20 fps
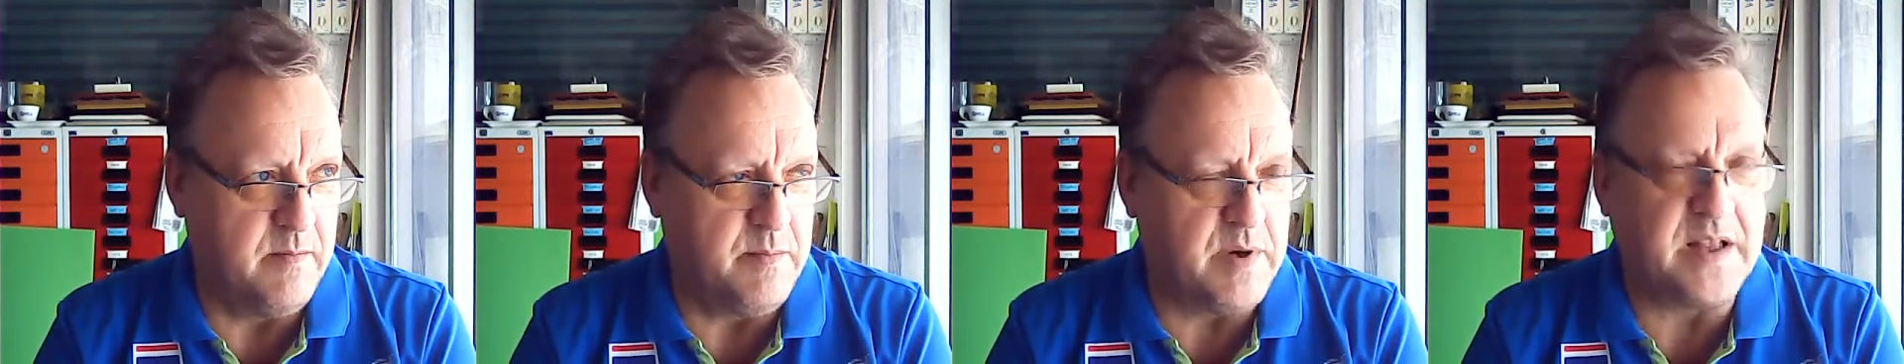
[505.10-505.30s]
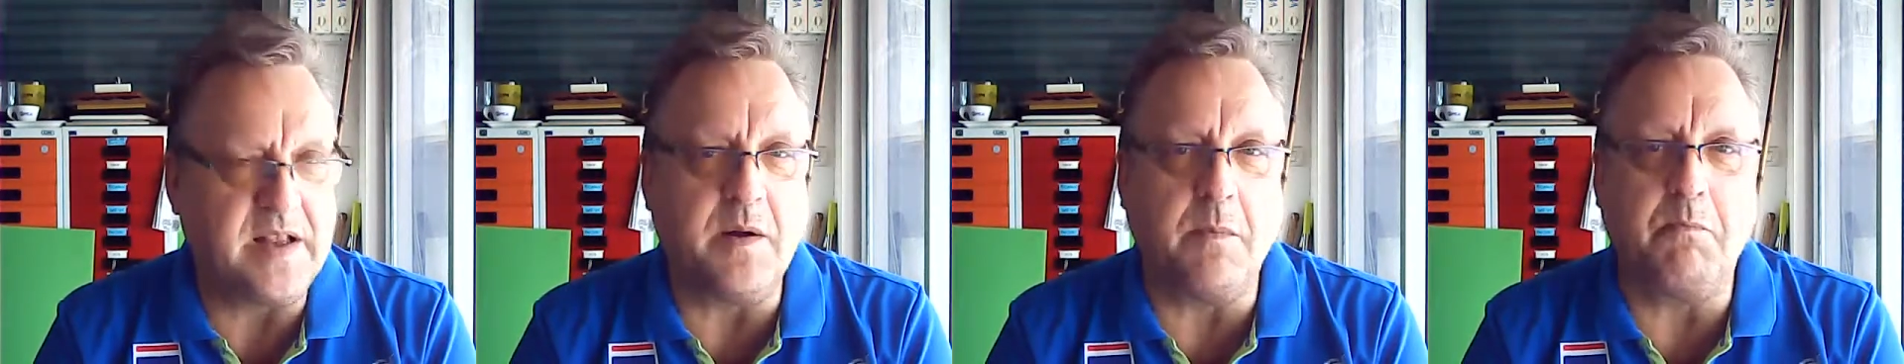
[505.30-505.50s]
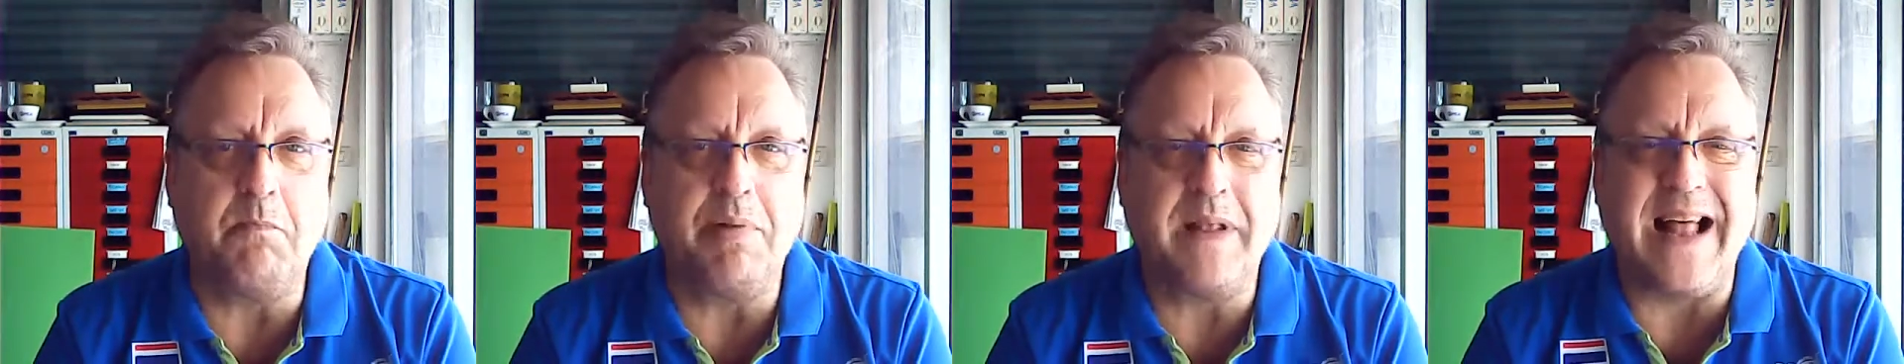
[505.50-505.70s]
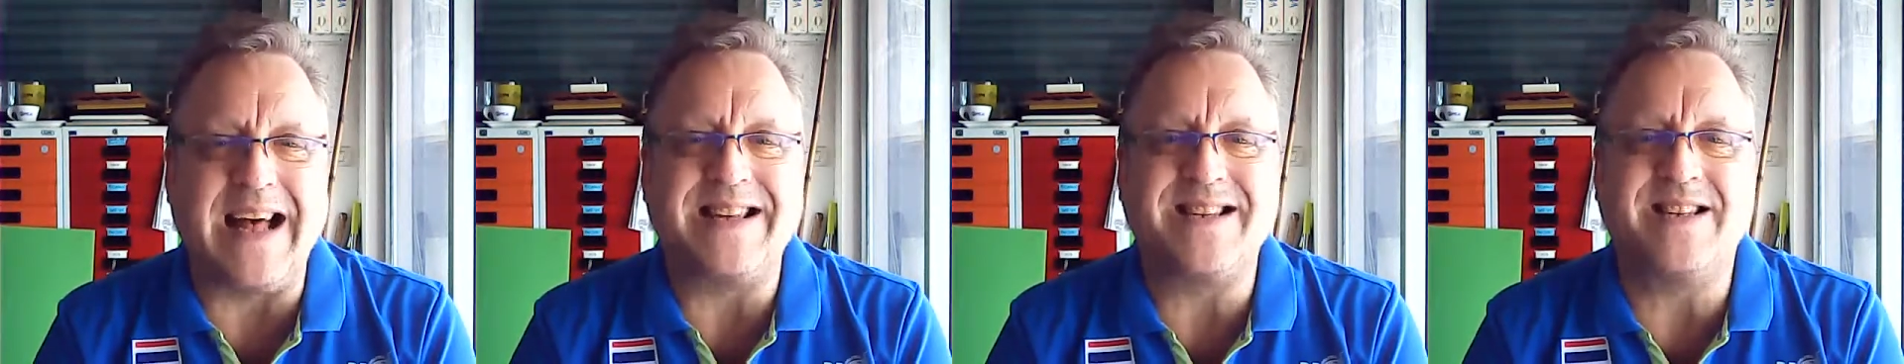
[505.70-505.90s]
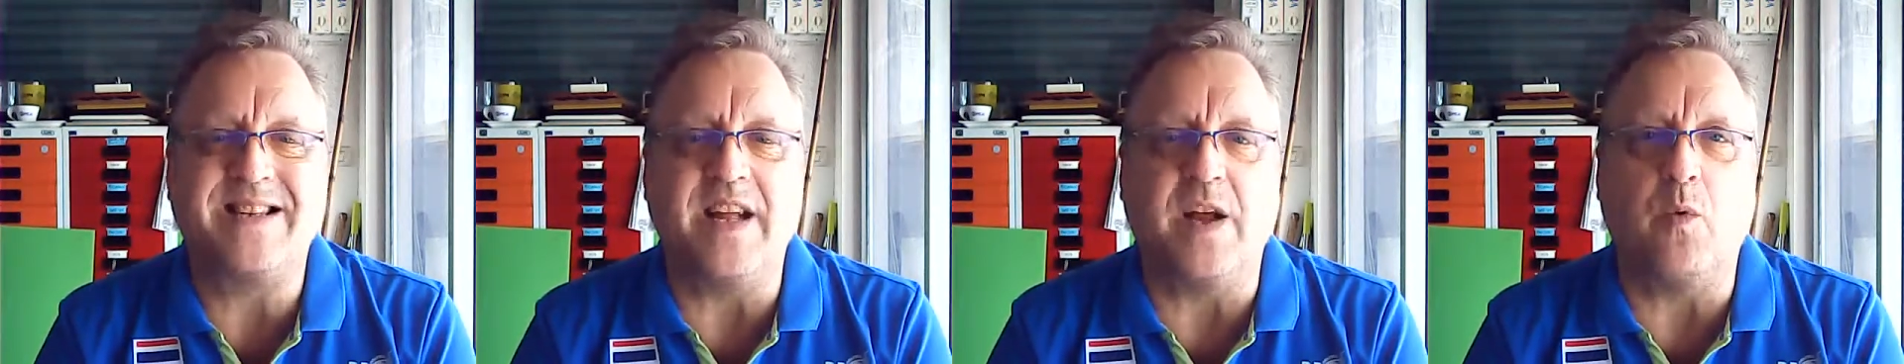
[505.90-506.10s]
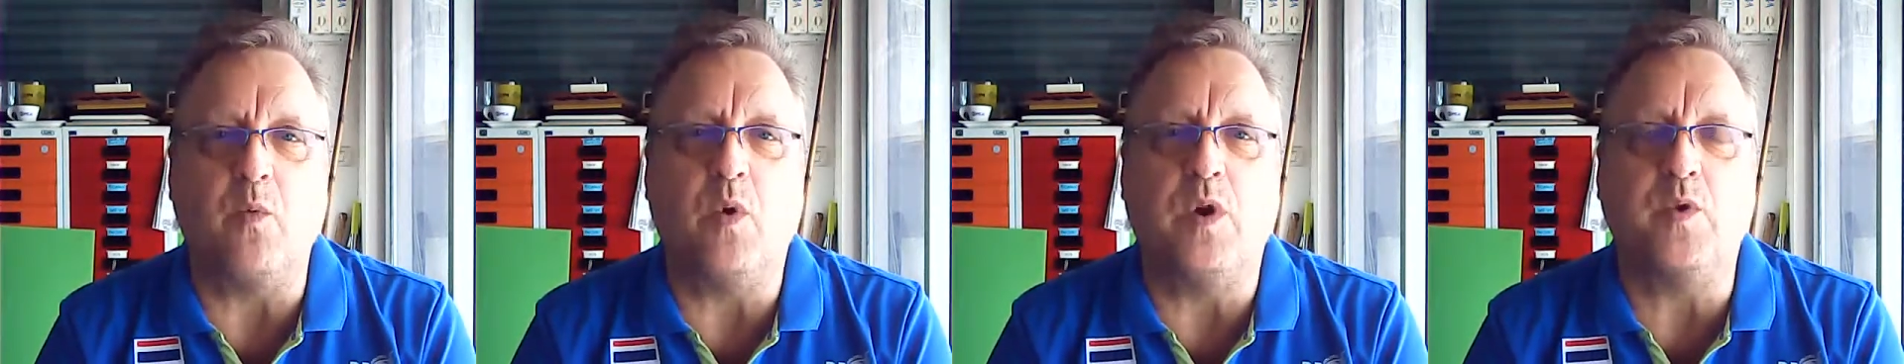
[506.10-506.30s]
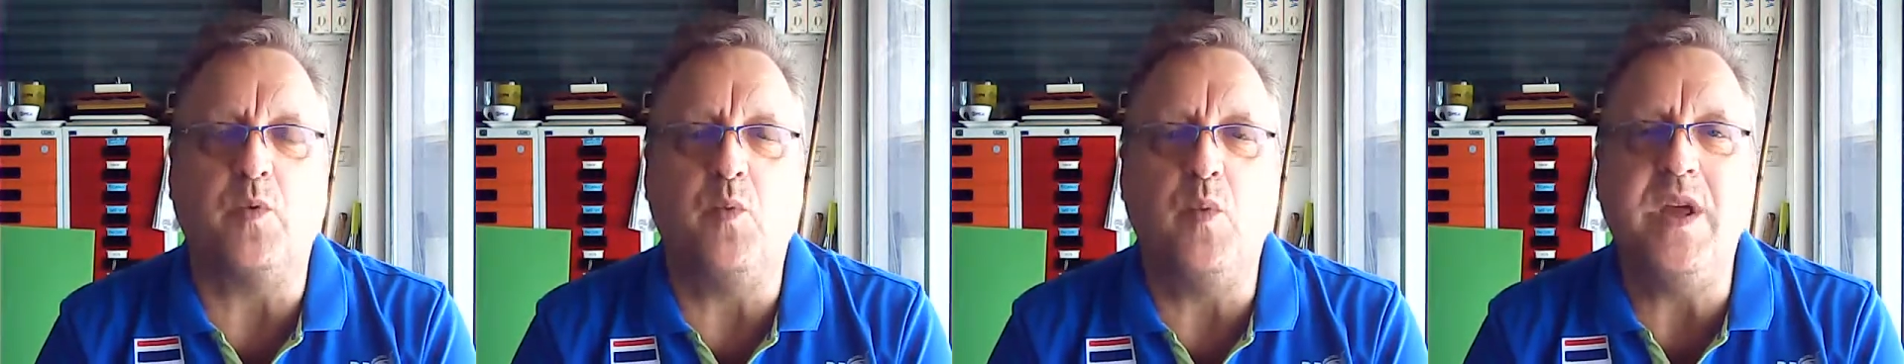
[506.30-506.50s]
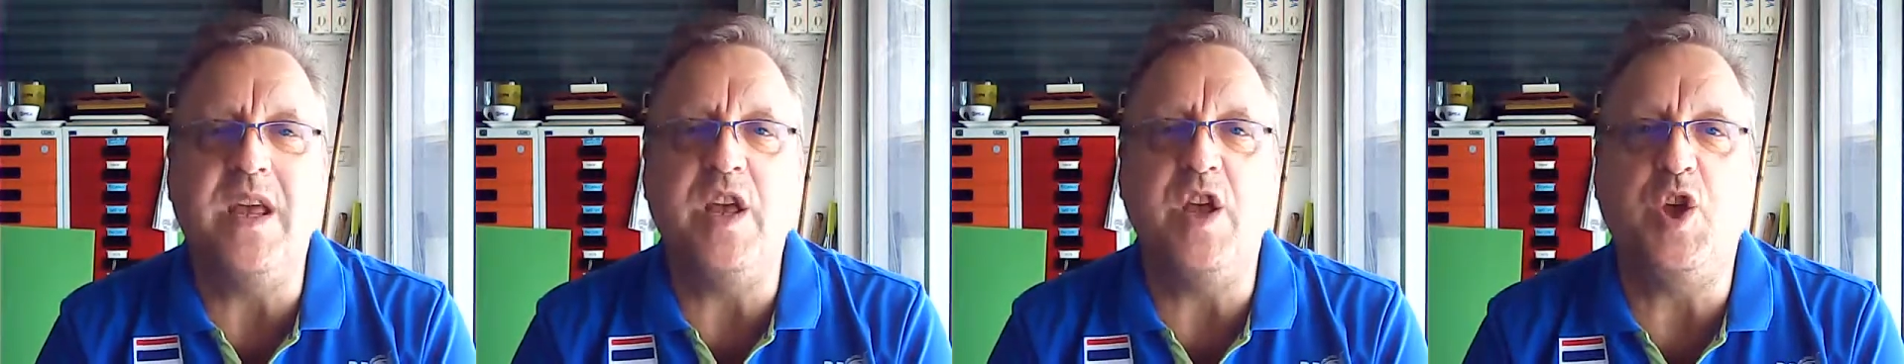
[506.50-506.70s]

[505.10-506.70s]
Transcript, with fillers: But the plastic, what we